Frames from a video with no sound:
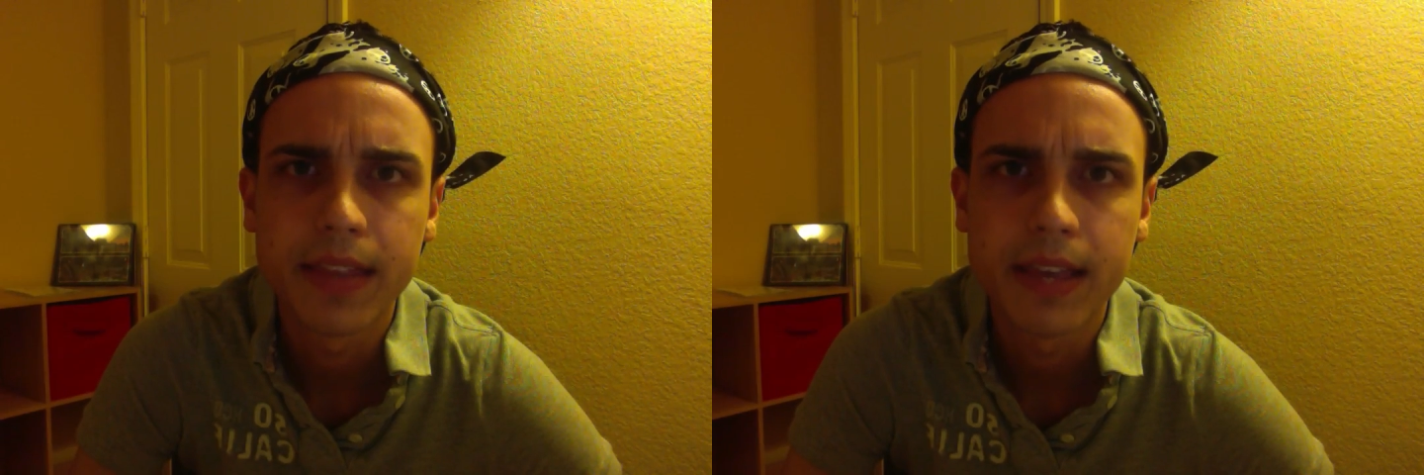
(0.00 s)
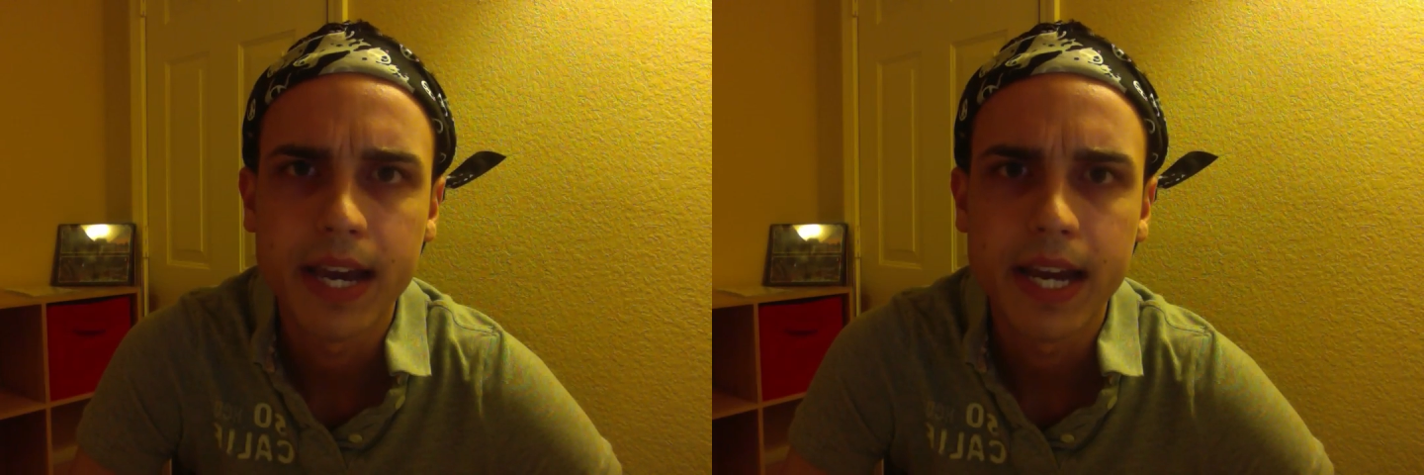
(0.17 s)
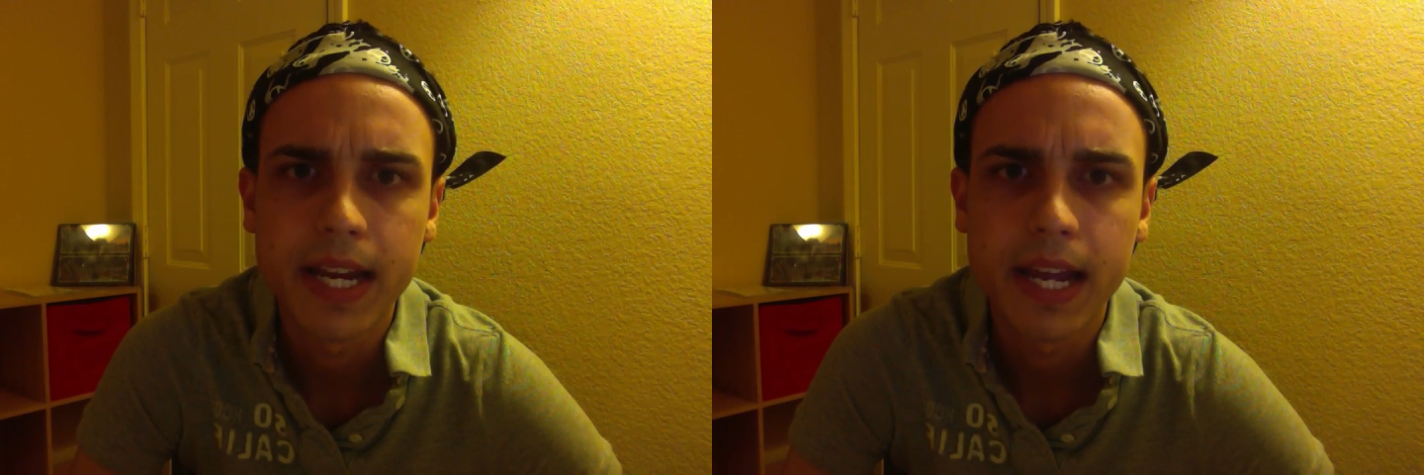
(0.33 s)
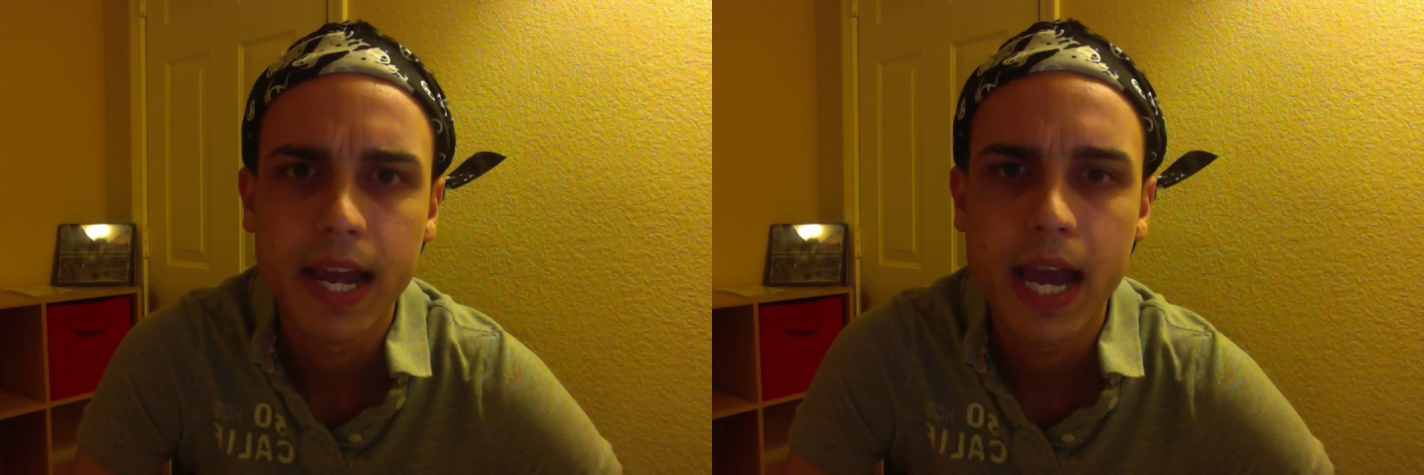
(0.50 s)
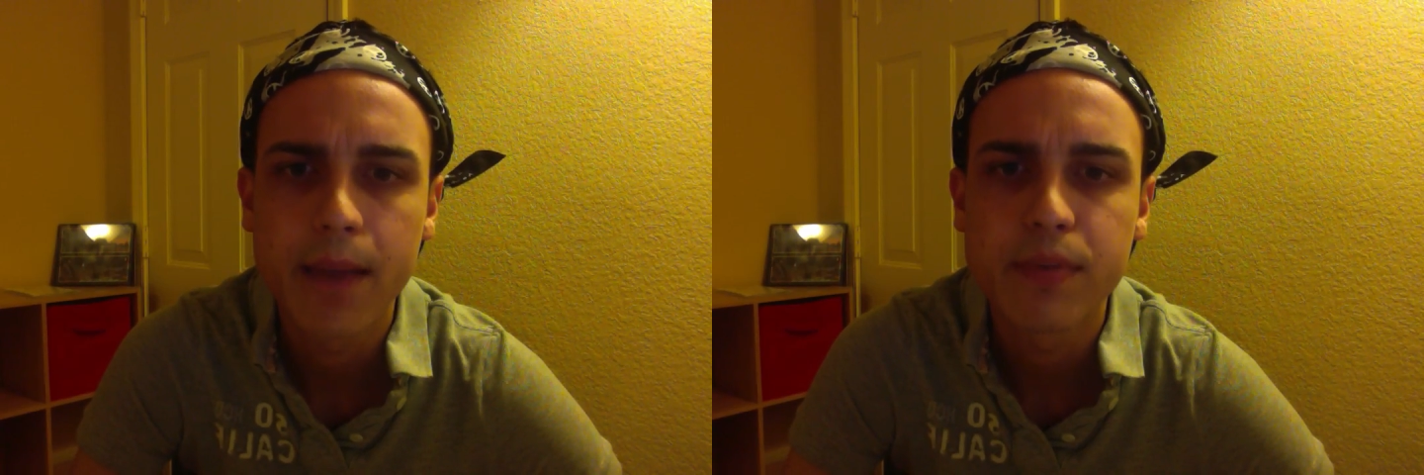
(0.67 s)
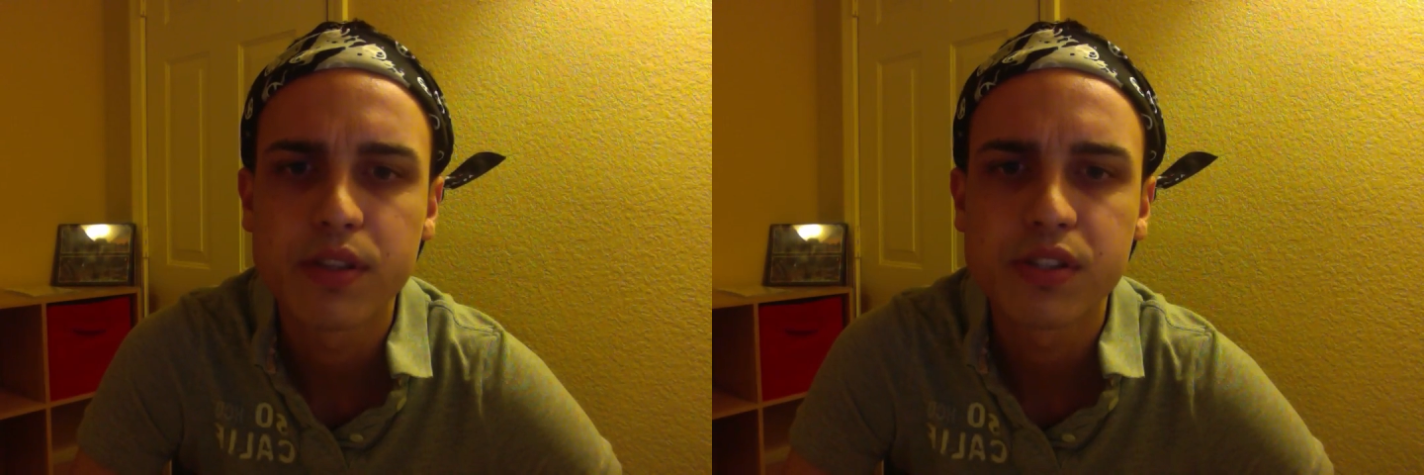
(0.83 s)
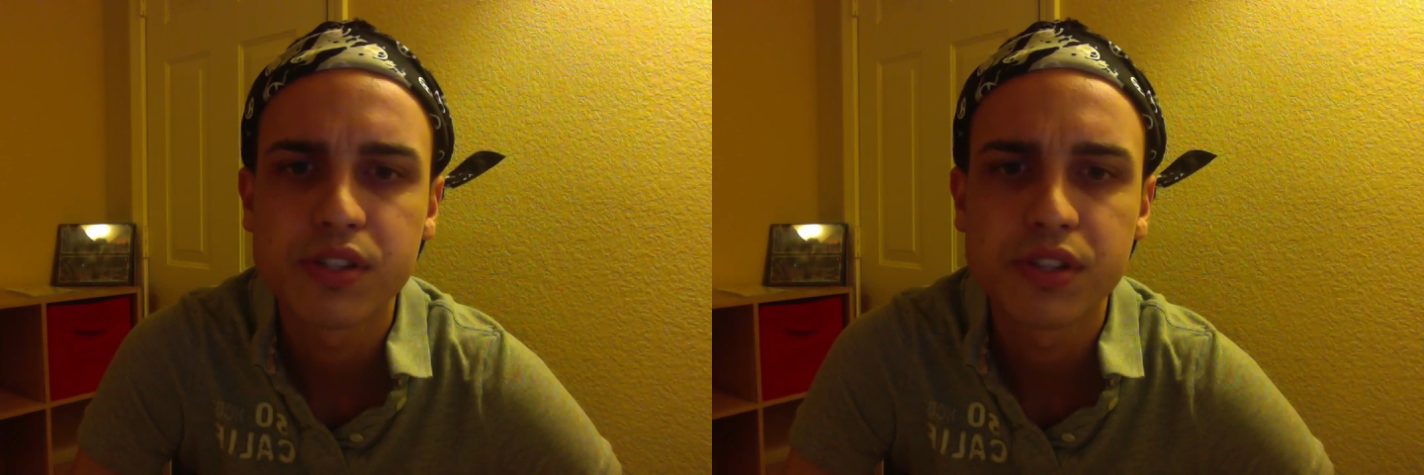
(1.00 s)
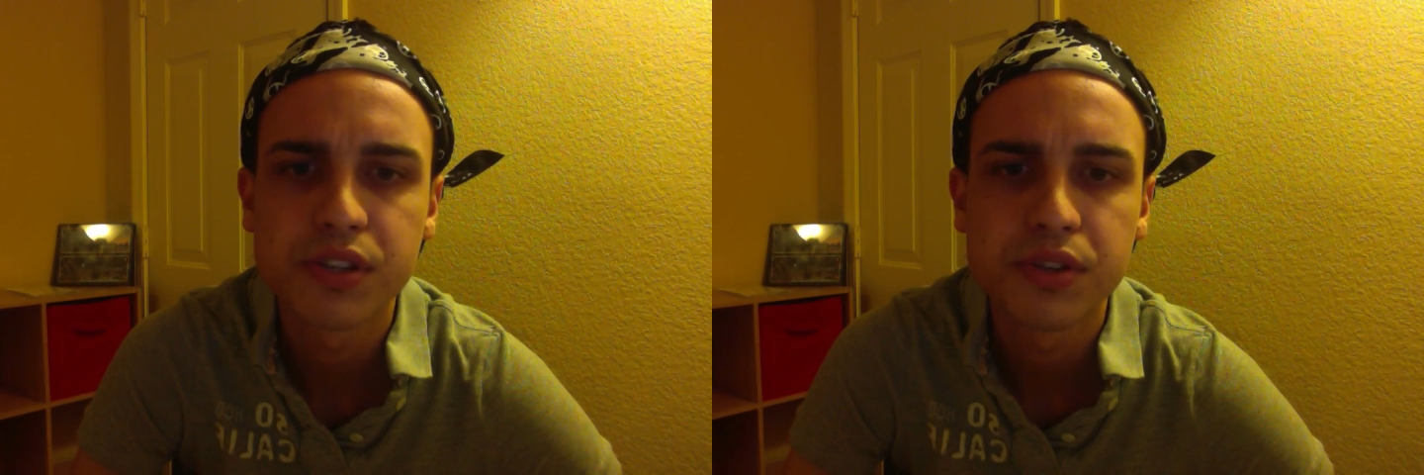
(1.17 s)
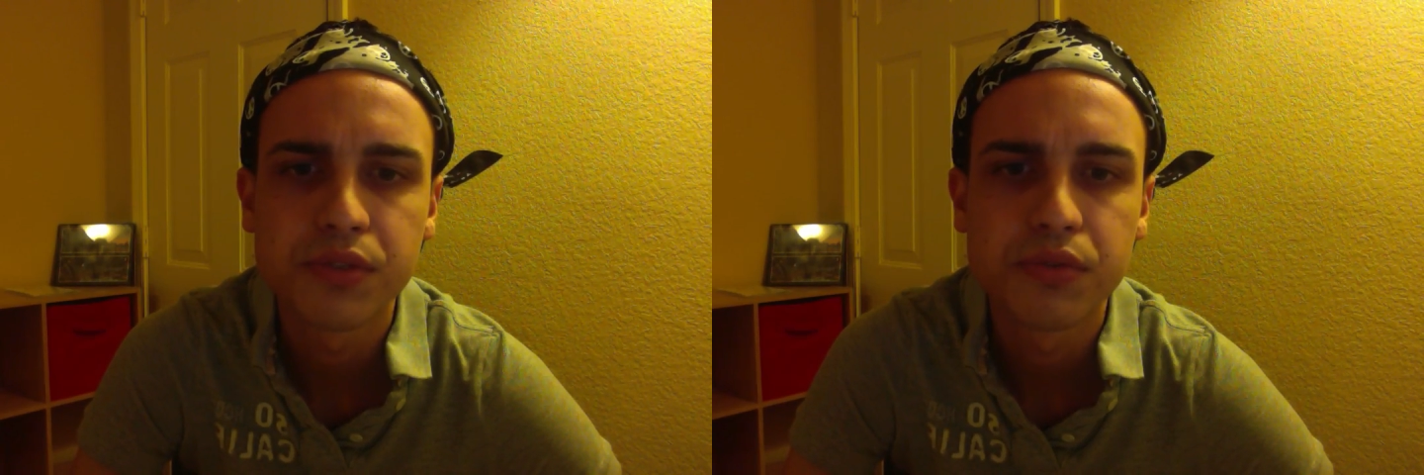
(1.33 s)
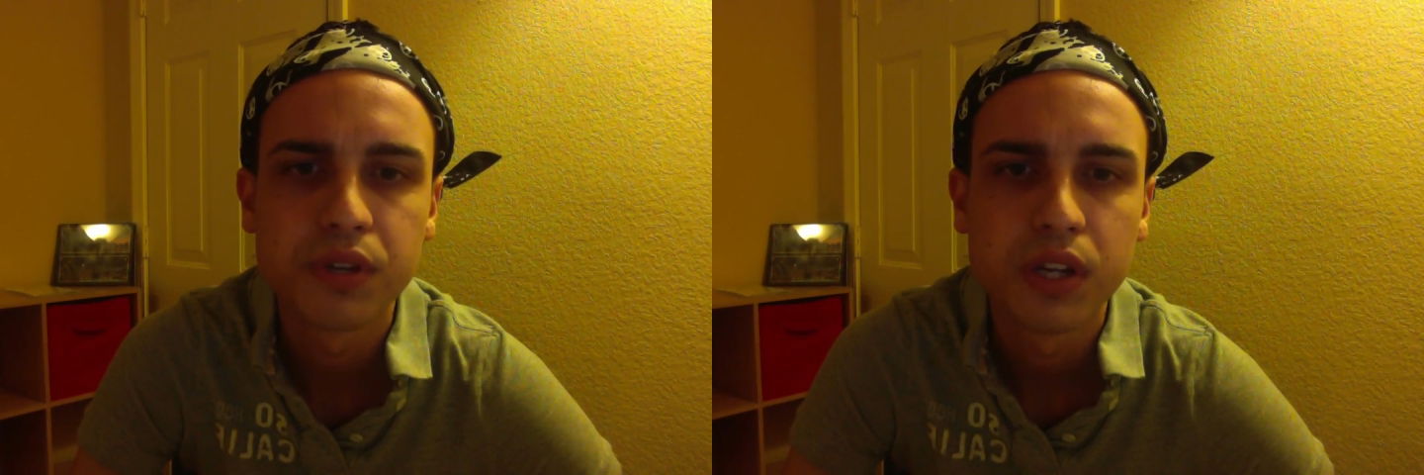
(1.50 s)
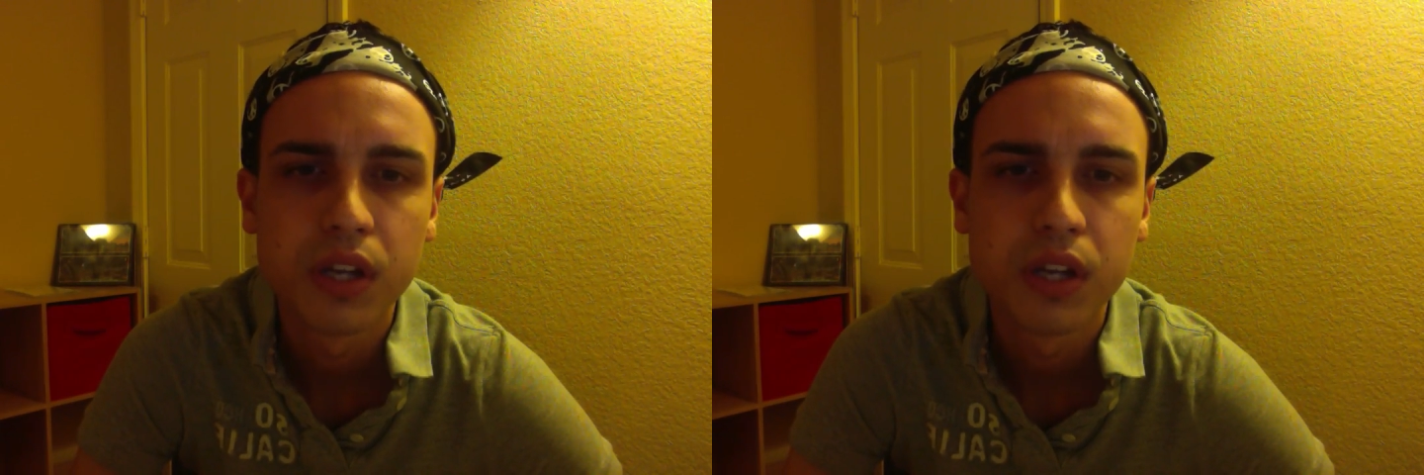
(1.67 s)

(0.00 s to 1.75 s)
that happens to you,